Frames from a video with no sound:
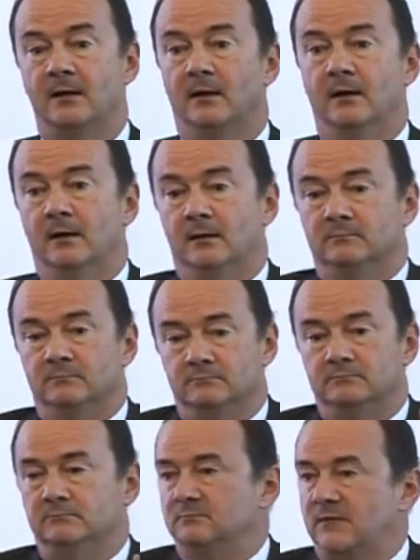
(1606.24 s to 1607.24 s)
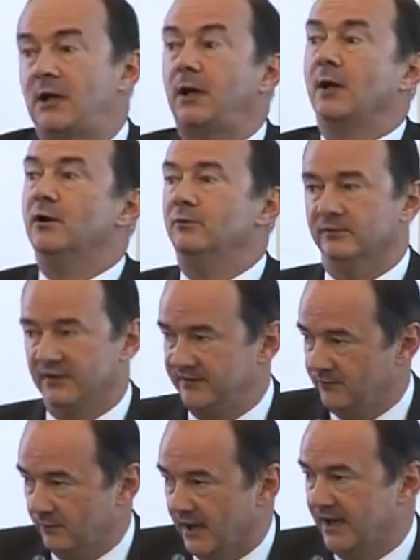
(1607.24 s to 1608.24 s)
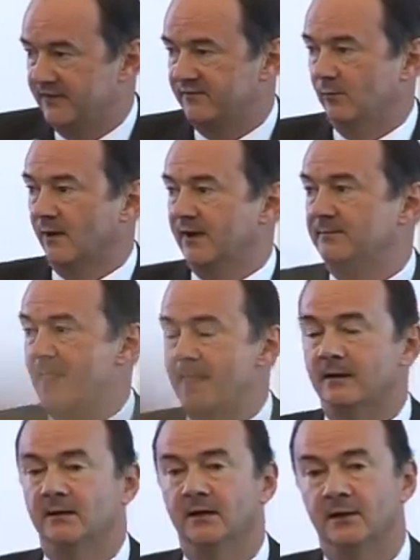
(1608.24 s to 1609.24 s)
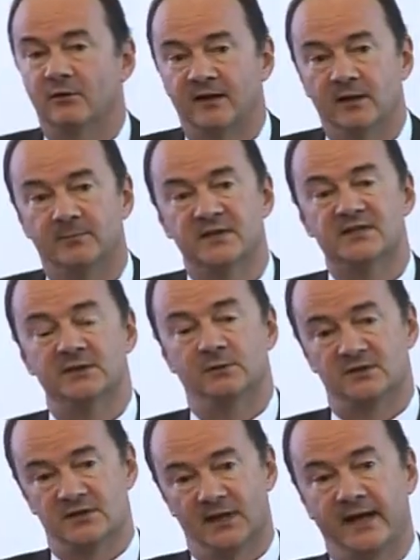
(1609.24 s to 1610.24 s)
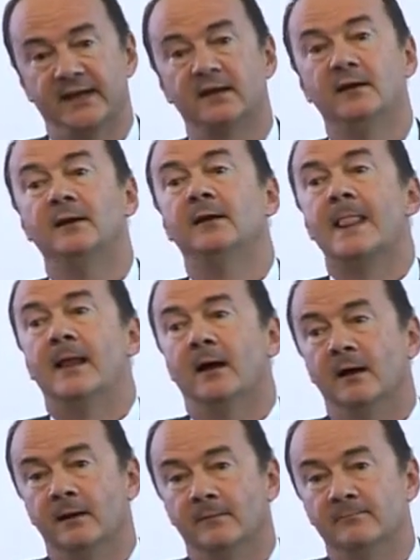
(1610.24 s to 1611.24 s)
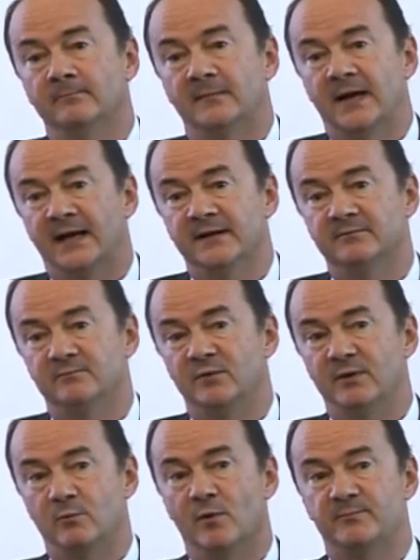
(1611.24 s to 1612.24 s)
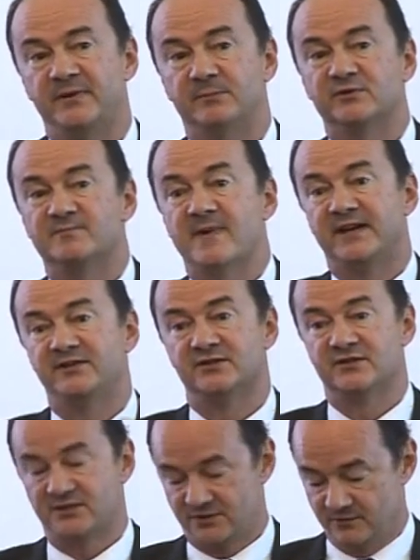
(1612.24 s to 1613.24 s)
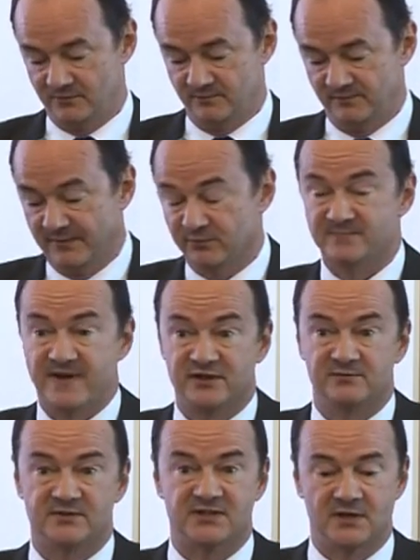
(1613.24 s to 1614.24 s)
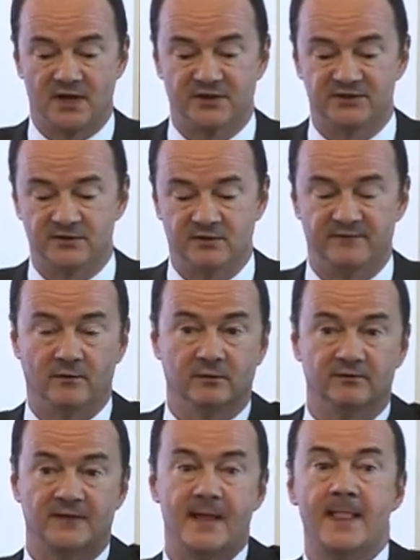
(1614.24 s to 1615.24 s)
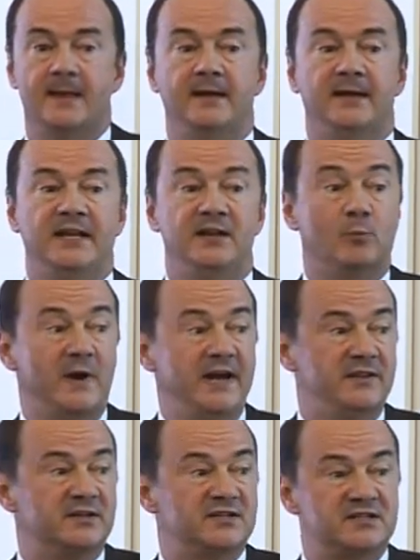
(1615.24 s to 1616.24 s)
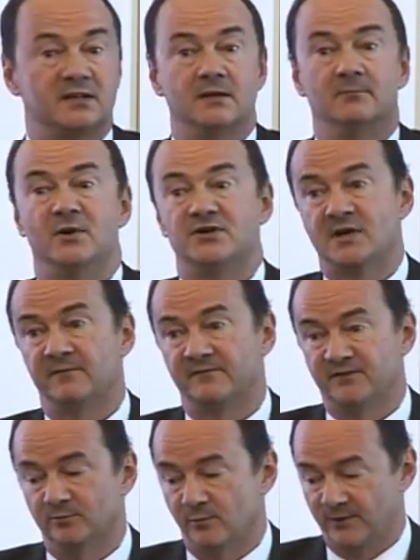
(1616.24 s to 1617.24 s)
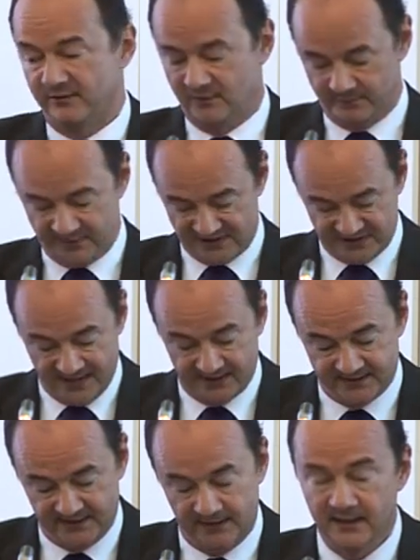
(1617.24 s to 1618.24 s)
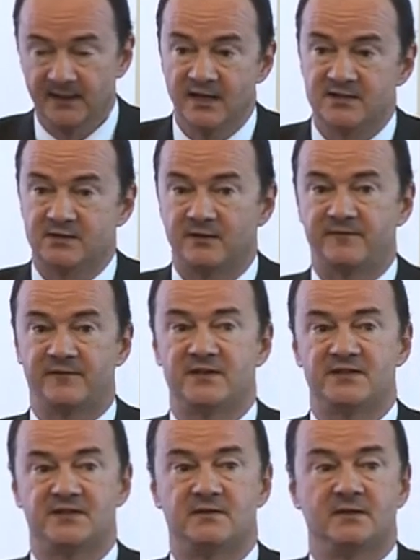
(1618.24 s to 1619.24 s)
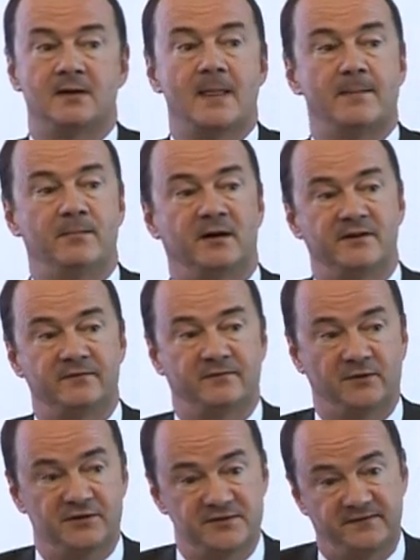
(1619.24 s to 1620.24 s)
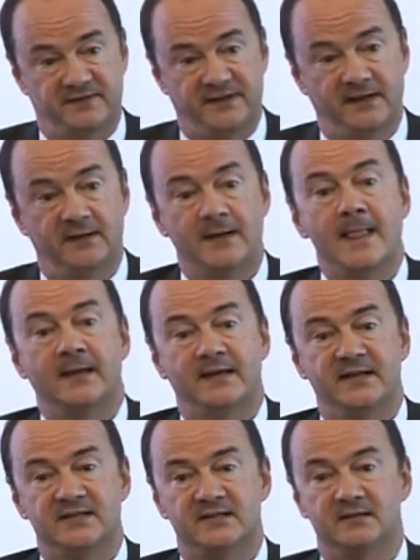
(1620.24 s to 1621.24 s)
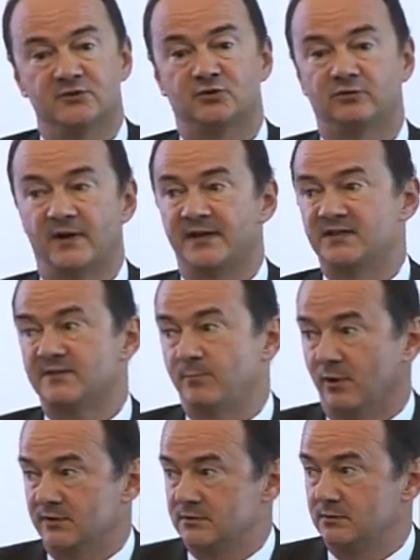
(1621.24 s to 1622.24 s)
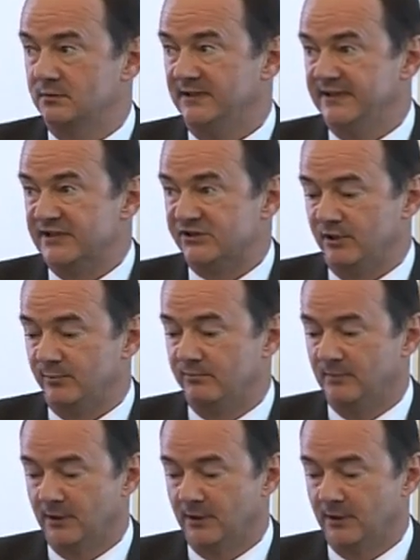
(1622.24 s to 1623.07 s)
um, clone, if you like, for what a, a L'Oreal person looks like. Um, and we want people's managers to, people's management style to evolve in the way that's most comfortable with their own personality. So the first part of the philosophy is try and spot leadership